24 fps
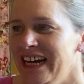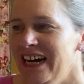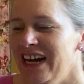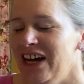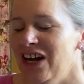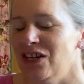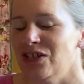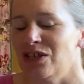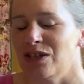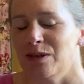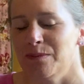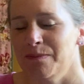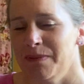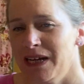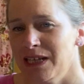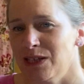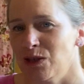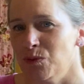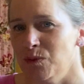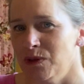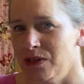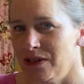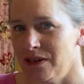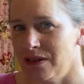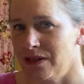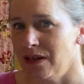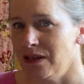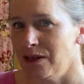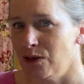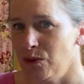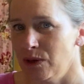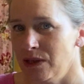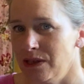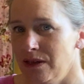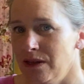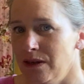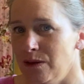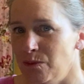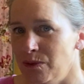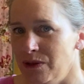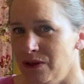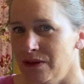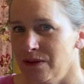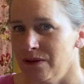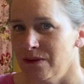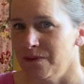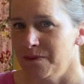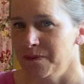I should imagine we're just going to end up
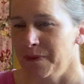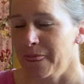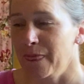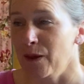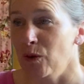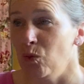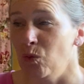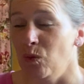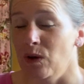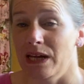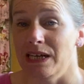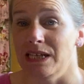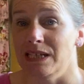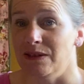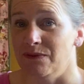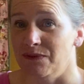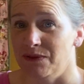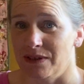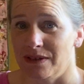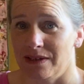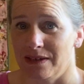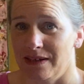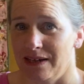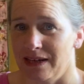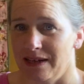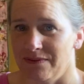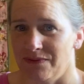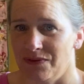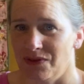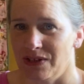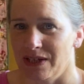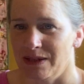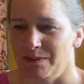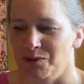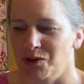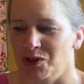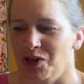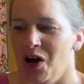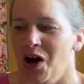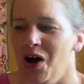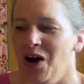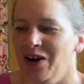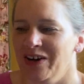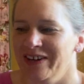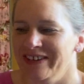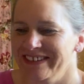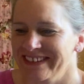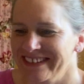with all 8 of us are going to have the same
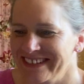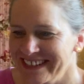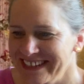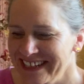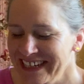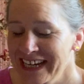chart.